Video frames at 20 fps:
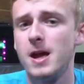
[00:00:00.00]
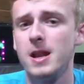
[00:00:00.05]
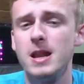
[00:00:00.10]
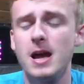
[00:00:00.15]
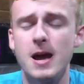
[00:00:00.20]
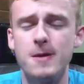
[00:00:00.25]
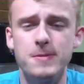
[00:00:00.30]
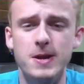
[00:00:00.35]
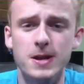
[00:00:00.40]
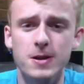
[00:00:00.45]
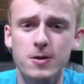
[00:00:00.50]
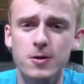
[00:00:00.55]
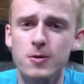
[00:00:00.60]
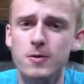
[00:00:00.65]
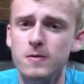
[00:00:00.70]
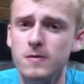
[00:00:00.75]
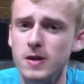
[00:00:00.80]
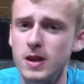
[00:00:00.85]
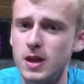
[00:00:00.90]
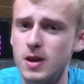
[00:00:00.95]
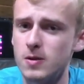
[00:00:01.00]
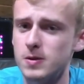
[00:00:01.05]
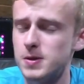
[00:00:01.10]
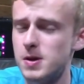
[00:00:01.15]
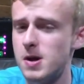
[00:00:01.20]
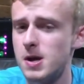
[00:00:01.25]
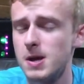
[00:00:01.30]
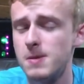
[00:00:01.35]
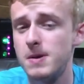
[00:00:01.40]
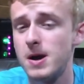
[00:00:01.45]
Now, I made a whole video
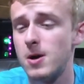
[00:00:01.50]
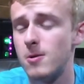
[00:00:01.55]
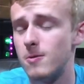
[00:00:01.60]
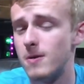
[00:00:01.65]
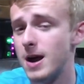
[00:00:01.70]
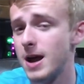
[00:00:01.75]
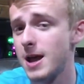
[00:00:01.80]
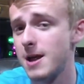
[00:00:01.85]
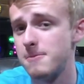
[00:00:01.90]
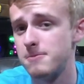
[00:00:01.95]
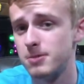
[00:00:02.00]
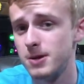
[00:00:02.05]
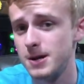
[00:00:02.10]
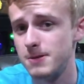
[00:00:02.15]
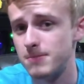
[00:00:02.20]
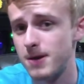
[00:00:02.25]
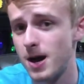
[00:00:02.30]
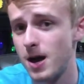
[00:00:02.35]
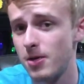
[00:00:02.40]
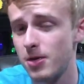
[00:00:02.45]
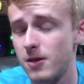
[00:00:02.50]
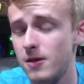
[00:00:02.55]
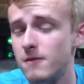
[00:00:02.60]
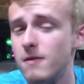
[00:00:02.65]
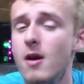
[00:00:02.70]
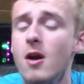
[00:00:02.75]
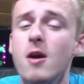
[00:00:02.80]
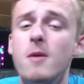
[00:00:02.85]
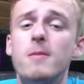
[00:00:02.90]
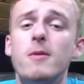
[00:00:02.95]
talking about why I'm pretty positive
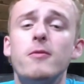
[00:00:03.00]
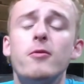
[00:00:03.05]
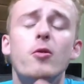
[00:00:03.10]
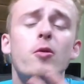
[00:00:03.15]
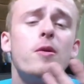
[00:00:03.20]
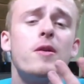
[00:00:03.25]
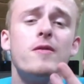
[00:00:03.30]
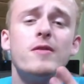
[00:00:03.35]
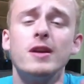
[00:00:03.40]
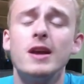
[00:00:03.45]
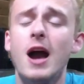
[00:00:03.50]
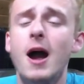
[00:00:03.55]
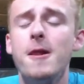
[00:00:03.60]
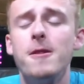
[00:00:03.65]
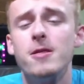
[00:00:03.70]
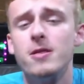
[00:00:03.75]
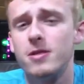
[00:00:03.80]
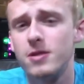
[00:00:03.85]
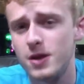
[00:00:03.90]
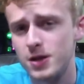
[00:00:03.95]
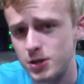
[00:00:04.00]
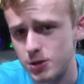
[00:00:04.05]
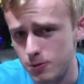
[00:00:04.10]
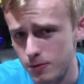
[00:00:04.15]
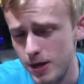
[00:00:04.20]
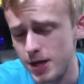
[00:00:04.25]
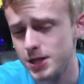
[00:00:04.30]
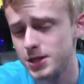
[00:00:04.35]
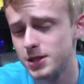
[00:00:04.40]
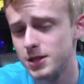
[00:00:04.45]
before we even got into the
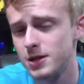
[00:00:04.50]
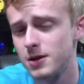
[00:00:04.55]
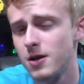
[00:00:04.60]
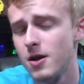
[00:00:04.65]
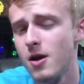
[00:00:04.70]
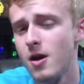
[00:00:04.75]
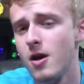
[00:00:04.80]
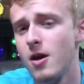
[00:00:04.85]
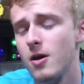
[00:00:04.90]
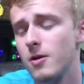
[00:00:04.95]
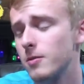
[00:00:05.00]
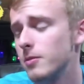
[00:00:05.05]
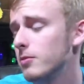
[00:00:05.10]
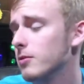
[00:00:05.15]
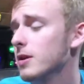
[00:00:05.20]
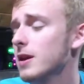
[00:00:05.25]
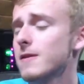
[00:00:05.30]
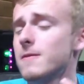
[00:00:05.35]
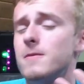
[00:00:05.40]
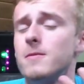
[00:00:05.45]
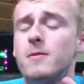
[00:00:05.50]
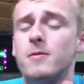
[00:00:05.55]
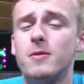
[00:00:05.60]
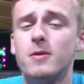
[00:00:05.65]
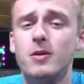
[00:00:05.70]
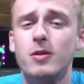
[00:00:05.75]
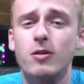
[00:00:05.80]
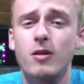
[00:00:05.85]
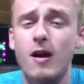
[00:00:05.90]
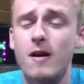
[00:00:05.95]
situation, even
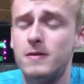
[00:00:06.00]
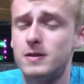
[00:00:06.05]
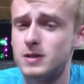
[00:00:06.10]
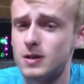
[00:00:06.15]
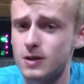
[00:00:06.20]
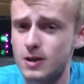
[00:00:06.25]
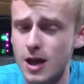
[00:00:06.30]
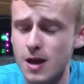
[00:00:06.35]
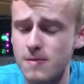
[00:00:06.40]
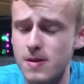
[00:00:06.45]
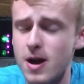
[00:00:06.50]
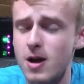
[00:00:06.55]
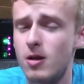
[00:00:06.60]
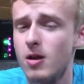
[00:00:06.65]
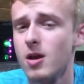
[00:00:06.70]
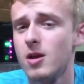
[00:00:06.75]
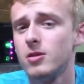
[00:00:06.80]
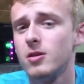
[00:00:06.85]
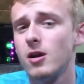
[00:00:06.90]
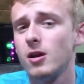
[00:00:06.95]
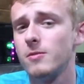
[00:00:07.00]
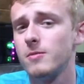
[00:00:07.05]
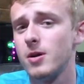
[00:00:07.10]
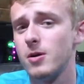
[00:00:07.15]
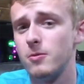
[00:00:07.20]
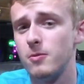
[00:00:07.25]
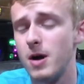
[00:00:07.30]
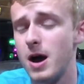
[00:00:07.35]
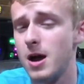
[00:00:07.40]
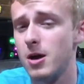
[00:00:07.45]
before this graphics card came out, talking
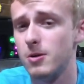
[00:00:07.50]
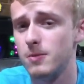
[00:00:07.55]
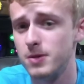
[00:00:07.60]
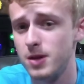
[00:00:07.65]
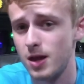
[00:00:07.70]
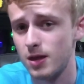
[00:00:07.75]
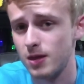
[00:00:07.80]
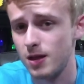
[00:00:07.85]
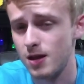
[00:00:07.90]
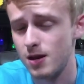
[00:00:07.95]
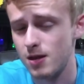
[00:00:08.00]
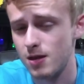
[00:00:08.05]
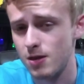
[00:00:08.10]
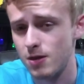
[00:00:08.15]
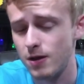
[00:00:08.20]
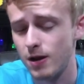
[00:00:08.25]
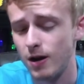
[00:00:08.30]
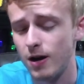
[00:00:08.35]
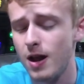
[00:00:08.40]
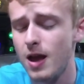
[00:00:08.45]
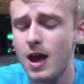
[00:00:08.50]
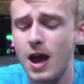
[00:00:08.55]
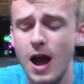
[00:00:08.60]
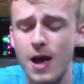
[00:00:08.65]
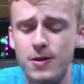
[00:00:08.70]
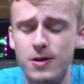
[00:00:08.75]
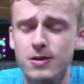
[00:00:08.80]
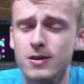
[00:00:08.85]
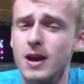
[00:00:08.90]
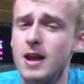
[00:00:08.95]
about why I'll be at the end of this year,
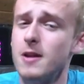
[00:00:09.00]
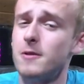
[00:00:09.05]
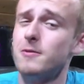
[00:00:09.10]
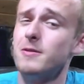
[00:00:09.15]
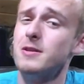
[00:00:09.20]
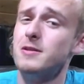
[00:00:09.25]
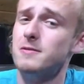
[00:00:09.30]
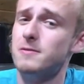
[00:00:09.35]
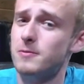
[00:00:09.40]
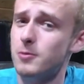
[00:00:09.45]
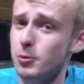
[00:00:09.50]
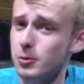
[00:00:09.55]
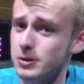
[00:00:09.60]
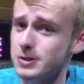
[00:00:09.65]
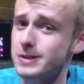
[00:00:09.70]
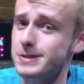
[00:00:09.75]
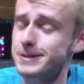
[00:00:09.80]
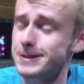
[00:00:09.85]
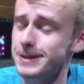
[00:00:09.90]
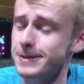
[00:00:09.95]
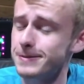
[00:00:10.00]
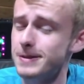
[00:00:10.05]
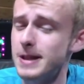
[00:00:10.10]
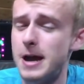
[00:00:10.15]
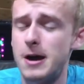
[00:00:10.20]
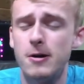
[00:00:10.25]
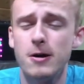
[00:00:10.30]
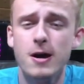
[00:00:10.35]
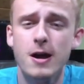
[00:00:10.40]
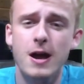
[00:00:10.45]
and this kind of reinforces it.
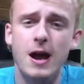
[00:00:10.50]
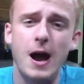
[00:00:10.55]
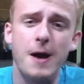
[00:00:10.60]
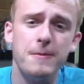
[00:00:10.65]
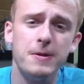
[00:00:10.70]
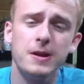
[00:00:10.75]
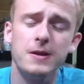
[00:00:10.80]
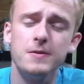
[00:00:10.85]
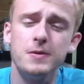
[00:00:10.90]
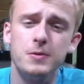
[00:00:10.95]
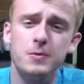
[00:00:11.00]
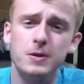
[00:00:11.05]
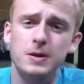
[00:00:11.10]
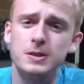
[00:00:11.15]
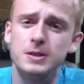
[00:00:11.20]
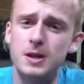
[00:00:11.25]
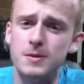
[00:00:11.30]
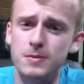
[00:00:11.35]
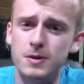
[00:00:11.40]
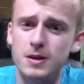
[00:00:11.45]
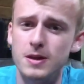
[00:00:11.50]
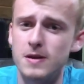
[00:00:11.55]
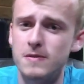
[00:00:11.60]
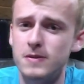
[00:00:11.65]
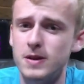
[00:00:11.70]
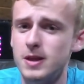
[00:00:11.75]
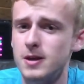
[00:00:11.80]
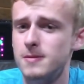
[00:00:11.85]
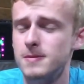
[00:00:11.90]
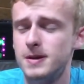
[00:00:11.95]
Now, I'm going to give you a quick summary of that
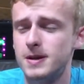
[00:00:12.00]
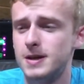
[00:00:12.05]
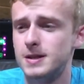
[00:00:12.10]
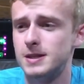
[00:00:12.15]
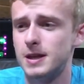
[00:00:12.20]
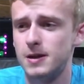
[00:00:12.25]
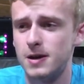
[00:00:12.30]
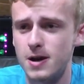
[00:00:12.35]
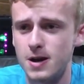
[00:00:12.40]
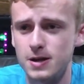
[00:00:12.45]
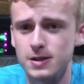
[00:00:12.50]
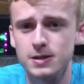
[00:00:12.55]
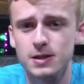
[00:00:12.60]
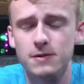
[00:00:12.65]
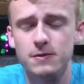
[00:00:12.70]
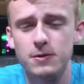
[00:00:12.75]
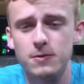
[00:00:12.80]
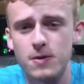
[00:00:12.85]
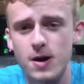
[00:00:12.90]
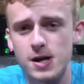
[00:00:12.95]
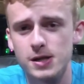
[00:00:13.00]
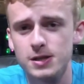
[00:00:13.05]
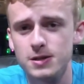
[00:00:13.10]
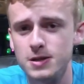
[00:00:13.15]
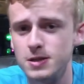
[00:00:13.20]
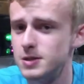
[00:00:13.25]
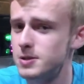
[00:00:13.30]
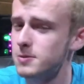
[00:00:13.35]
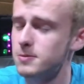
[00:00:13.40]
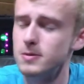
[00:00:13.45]
video because honestly, if you're watching
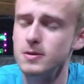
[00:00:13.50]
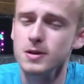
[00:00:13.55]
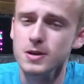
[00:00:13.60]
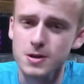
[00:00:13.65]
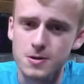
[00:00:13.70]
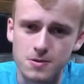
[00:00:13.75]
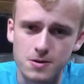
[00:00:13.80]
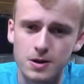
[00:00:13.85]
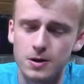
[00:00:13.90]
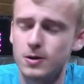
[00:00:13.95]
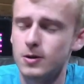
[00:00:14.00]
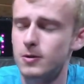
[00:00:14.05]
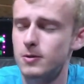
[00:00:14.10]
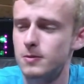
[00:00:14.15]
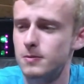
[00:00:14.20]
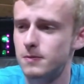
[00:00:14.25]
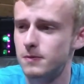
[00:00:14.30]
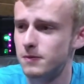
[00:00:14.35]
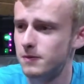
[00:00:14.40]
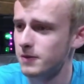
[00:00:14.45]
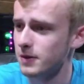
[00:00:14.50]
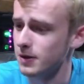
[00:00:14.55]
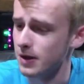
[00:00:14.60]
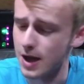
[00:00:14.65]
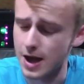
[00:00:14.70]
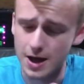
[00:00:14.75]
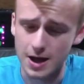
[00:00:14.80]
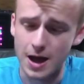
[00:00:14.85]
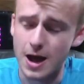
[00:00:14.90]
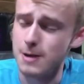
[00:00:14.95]
this, you really don't want to go feel,
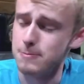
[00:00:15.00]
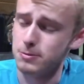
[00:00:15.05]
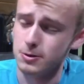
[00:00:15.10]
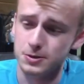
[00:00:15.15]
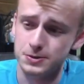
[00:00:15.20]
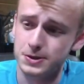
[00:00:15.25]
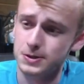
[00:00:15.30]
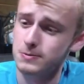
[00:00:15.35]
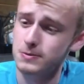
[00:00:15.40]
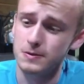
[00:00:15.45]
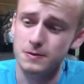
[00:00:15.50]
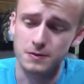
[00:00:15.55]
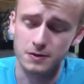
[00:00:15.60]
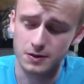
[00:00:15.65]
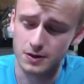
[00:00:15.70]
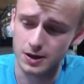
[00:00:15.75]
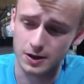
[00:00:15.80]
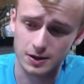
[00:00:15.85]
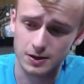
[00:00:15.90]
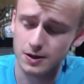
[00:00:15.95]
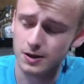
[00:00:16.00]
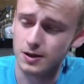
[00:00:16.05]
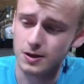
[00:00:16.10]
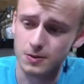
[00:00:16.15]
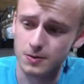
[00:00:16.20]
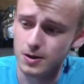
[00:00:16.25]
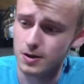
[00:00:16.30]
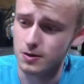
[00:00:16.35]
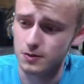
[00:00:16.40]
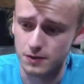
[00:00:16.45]
I, I personally wouldn't feel like clicking
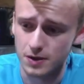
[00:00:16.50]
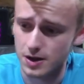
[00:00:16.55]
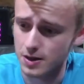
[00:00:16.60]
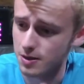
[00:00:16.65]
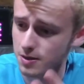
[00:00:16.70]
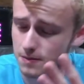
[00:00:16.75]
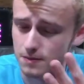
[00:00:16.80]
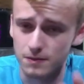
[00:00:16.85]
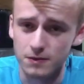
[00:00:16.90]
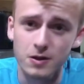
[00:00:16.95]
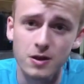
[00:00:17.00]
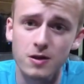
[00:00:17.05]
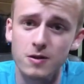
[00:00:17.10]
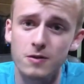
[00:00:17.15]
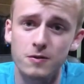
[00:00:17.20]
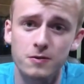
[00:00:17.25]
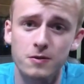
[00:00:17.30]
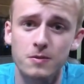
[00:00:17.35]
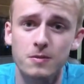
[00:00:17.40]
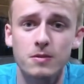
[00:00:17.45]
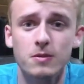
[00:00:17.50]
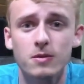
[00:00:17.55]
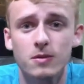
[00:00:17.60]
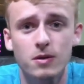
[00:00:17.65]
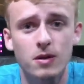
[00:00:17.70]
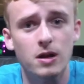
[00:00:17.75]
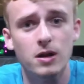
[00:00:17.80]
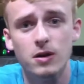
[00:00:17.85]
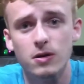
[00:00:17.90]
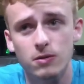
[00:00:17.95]
away to find some video from,
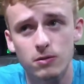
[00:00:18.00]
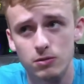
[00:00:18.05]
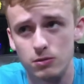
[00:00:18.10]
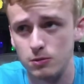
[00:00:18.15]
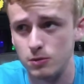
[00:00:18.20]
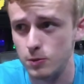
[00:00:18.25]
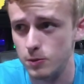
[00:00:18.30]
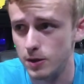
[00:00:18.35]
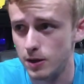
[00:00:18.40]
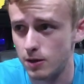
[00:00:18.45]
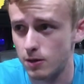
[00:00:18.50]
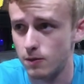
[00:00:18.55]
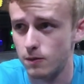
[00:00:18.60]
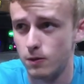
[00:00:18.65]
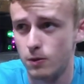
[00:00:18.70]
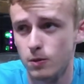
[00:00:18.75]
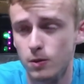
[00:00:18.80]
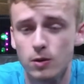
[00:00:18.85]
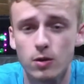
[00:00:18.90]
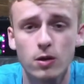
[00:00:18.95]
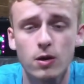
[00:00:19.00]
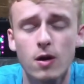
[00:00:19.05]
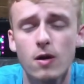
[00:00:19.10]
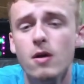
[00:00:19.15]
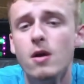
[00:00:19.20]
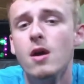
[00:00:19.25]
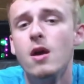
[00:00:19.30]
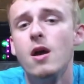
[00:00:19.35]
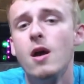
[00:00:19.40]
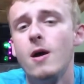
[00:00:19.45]
I don't know, three weeks, four weeks ago.
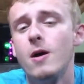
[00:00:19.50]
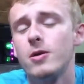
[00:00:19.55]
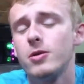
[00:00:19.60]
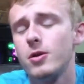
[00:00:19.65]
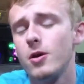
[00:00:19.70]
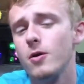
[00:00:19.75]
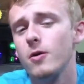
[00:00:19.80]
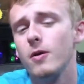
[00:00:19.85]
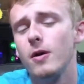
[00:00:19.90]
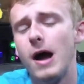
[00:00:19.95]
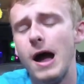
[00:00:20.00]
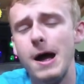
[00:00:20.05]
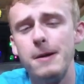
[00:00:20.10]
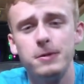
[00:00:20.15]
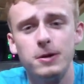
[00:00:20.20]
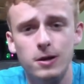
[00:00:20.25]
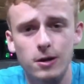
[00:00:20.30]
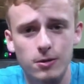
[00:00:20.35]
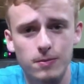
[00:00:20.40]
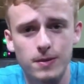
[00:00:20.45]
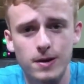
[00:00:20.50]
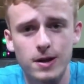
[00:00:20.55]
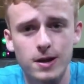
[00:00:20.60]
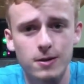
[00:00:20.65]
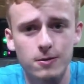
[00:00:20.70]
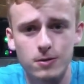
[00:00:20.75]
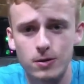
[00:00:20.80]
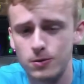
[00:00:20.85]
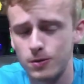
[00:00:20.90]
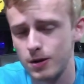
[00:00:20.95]
So I'm going to explain
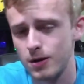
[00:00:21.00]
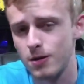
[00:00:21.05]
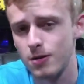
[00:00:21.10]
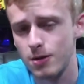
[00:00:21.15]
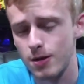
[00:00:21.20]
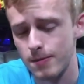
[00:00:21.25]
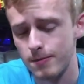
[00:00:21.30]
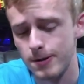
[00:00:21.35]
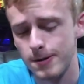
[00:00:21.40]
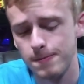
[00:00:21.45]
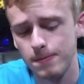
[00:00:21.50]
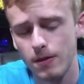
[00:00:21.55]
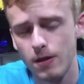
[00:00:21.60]
it real quick in a summary.